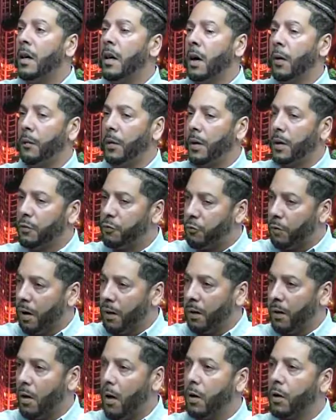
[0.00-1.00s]
If we can
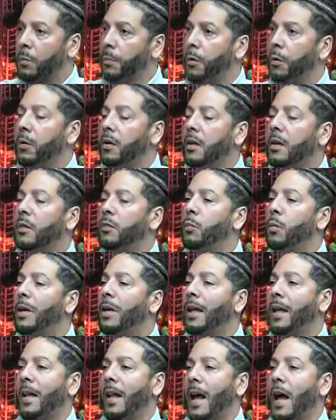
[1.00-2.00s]
strengthen our communities, we
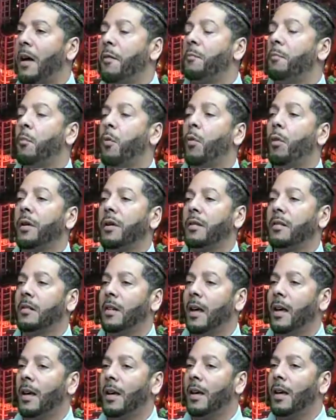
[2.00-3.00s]
can have more to
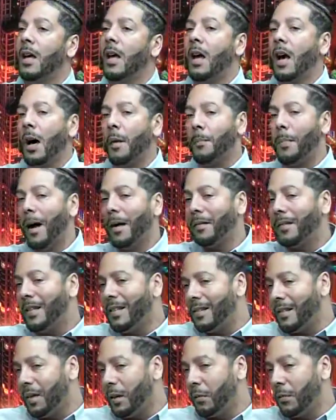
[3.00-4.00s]
say about
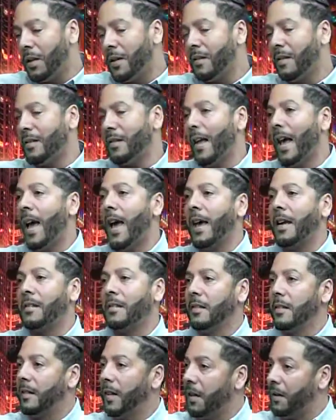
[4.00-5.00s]
these egregious acts
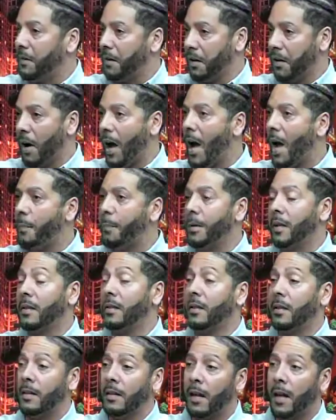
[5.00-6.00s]
and things that are happening
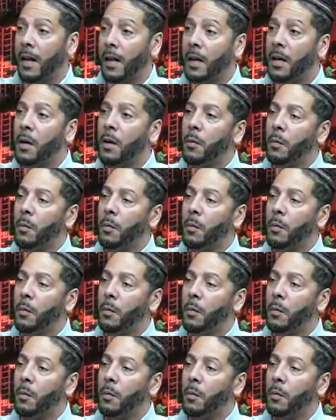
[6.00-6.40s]
today